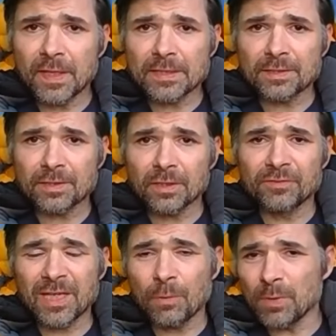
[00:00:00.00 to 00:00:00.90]
things in the live
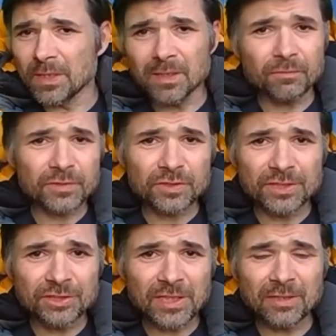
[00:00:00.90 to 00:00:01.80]
chat, we love to
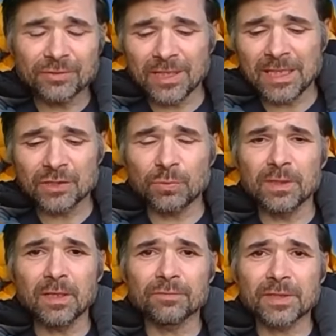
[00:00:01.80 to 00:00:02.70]
see shout outs. We
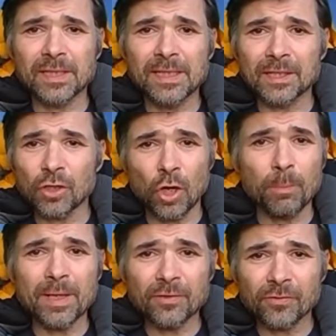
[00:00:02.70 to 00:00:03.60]
love to hear
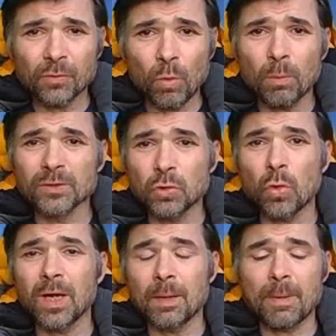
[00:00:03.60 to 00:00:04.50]
comments on what we're
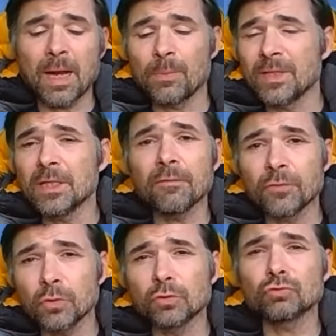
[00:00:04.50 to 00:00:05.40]
talking about. And we love
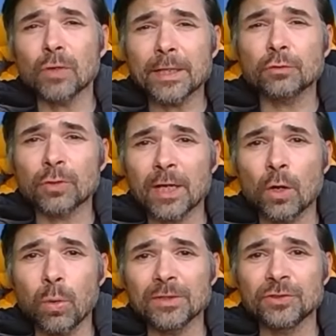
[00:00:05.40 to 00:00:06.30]
your great, great
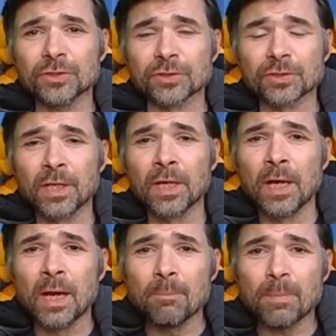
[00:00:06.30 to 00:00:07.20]
questions.
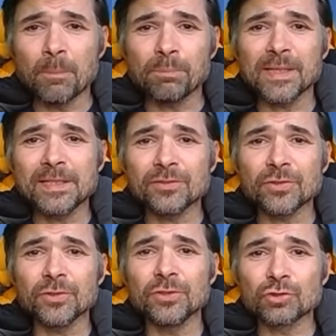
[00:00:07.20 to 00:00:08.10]
But please
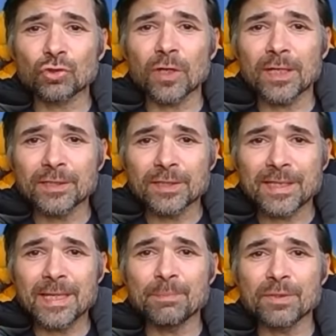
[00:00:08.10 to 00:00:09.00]
do try to
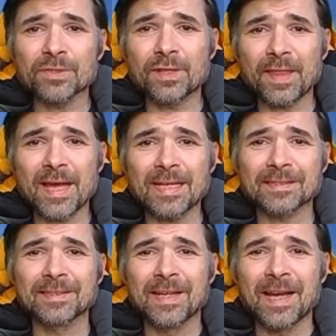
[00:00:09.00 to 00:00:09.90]
keep it to that
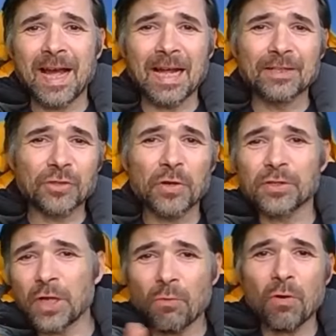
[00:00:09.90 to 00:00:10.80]
and don't
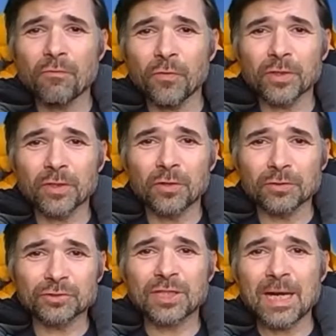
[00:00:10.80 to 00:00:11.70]
go off on
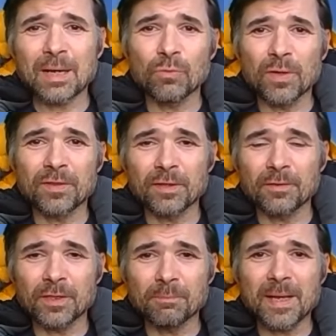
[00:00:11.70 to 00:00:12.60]
a chat with
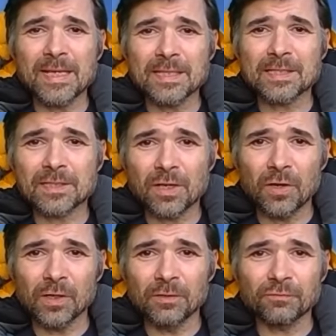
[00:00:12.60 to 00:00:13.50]
your mates,
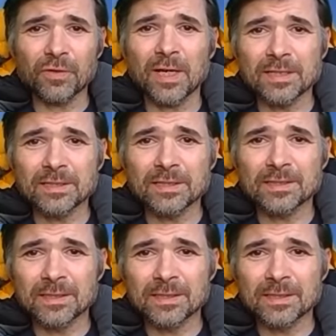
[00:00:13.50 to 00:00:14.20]
friends,